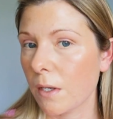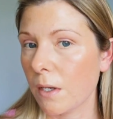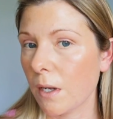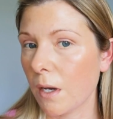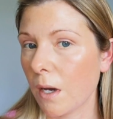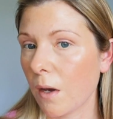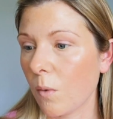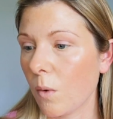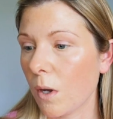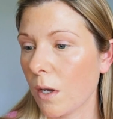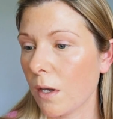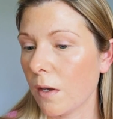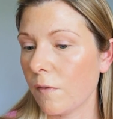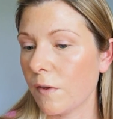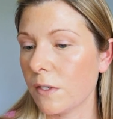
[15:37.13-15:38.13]
Now,
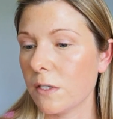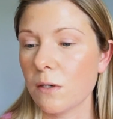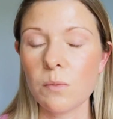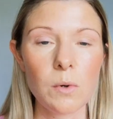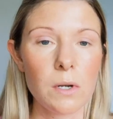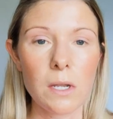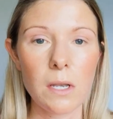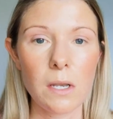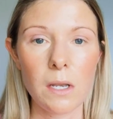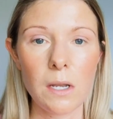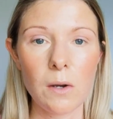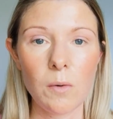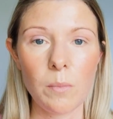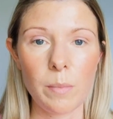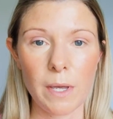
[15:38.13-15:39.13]
if you did want a
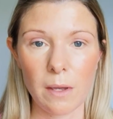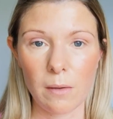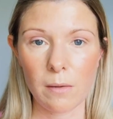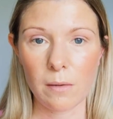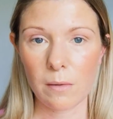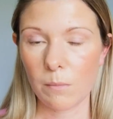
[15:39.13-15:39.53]
little bit